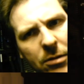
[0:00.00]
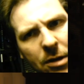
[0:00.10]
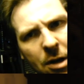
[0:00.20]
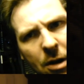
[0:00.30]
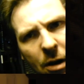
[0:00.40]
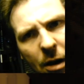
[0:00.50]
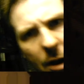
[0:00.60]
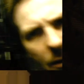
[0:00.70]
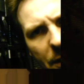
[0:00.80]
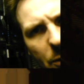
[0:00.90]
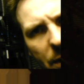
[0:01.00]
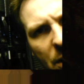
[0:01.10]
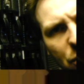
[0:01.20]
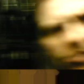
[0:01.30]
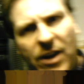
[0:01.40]
I think we
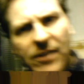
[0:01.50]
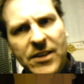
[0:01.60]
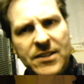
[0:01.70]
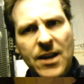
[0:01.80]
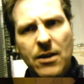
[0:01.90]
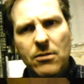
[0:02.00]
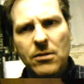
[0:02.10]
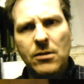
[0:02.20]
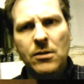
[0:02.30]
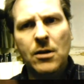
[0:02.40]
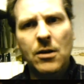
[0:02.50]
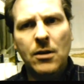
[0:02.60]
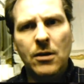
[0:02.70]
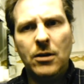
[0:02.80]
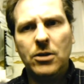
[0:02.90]
can try this now.
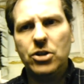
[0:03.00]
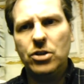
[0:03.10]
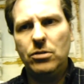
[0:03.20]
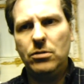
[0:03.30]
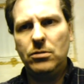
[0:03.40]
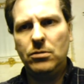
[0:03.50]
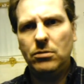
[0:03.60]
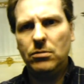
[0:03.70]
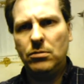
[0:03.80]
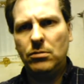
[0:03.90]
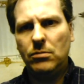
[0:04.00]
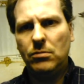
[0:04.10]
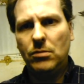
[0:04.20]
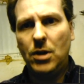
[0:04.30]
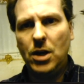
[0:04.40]
So,
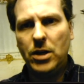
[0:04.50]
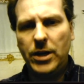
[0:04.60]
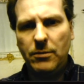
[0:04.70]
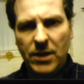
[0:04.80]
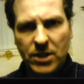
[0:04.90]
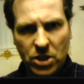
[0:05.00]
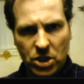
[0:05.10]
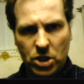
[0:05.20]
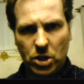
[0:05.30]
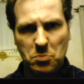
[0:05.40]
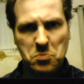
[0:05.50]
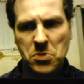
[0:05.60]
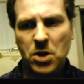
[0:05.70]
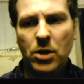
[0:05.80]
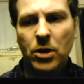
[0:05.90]
okay, let's
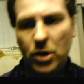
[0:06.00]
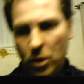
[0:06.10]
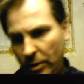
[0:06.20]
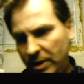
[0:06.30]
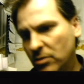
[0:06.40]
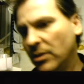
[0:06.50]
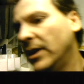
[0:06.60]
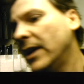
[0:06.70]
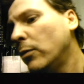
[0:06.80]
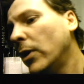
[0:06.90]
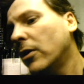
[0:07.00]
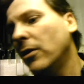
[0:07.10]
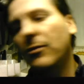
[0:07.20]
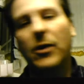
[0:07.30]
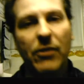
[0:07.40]
go into the network
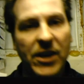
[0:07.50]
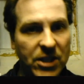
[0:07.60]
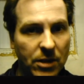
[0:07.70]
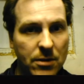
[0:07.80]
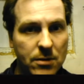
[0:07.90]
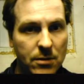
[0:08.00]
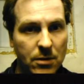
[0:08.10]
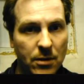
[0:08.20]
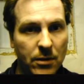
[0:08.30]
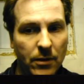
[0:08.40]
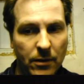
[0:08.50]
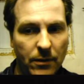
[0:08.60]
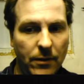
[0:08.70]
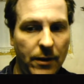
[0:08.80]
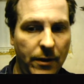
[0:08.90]
configuration.
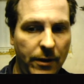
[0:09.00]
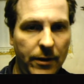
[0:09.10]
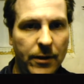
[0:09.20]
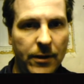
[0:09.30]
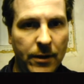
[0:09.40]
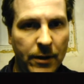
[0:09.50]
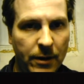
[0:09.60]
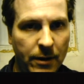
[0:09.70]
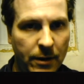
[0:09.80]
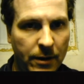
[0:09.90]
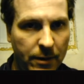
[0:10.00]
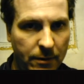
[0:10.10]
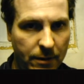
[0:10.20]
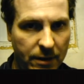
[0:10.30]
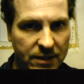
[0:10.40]
There.
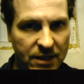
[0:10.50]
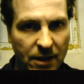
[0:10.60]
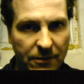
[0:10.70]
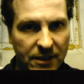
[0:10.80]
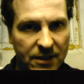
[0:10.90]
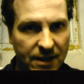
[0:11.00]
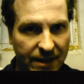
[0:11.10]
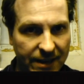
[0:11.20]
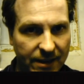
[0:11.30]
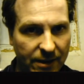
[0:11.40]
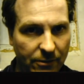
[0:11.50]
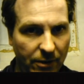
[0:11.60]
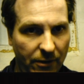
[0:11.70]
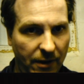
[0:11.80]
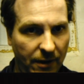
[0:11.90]
See if it cleared
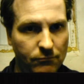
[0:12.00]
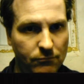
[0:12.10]
everything.